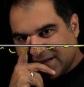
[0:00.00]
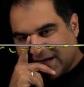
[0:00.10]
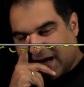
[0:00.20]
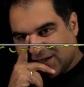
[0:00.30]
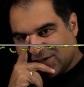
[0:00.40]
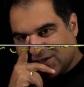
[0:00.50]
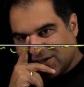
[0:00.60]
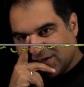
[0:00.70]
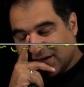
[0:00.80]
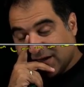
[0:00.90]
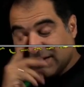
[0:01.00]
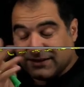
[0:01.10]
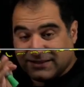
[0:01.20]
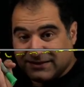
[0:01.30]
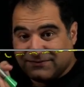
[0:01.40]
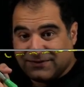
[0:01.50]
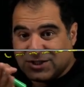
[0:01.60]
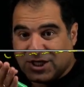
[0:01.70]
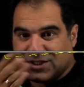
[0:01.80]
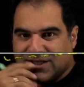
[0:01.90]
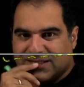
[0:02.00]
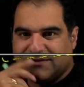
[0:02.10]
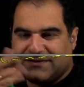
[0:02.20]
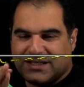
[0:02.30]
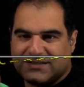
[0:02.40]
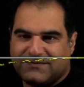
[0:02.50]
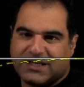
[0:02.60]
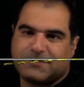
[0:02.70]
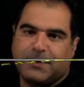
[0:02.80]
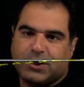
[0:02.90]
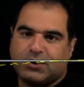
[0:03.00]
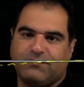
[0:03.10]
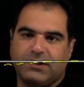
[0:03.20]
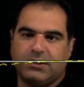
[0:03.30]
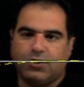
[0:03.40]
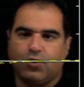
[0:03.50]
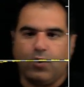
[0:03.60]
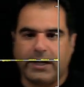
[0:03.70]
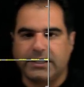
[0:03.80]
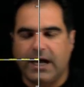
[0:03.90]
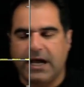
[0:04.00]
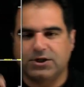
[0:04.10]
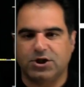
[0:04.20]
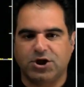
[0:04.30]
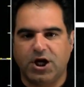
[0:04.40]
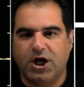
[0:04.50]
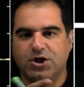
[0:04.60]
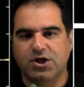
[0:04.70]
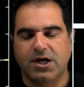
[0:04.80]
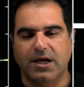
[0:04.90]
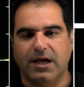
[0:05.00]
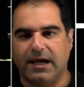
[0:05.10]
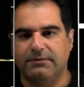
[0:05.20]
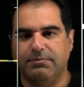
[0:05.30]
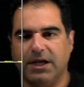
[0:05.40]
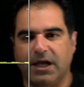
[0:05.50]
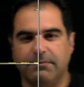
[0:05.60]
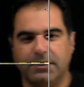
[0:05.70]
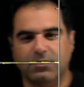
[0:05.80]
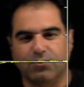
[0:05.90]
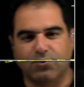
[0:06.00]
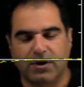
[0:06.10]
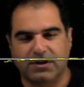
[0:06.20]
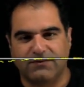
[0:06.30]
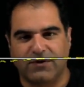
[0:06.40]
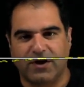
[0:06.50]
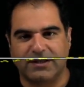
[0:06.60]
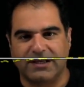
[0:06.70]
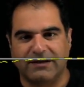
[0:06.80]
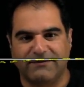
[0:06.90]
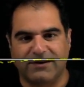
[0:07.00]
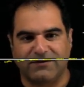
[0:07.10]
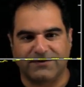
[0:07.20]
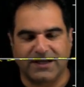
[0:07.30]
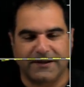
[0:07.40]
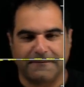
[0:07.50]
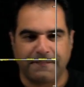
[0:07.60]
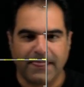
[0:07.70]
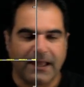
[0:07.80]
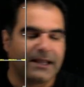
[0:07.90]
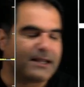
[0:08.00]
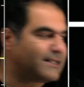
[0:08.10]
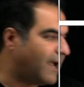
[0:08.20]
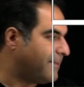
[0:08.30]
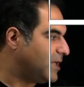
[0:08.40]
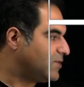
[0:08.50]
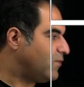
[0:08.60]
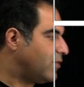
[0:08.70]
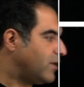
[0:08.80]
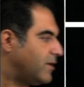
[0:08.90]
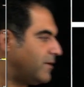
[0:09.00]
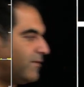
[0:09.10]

catch, we change the stiffness, we expect the filter go and catch the change and be able to quantify the level of the damage for